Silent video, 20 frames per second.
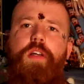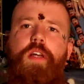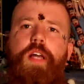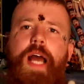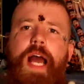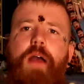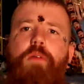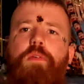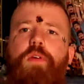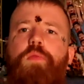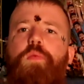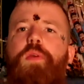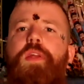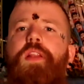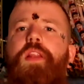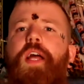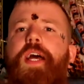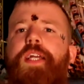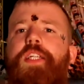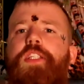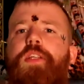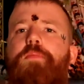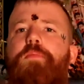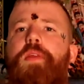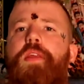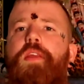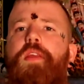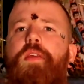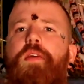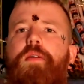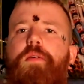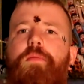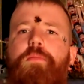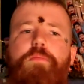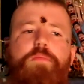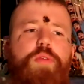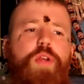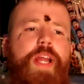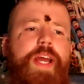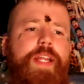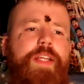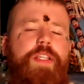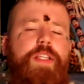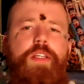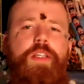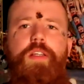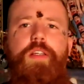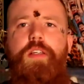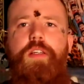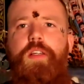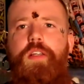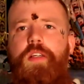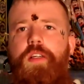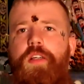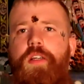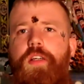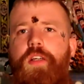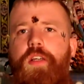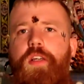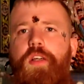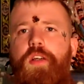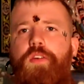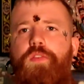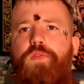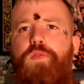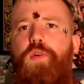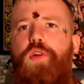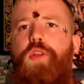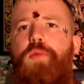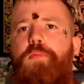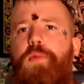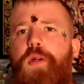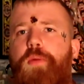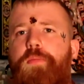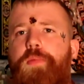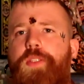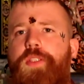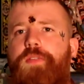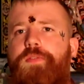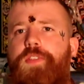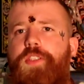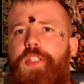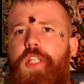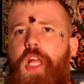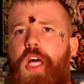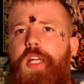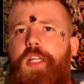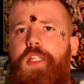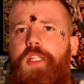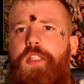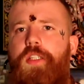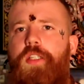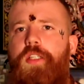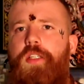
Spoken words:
How would we like to be bred for the purpose of slaughter,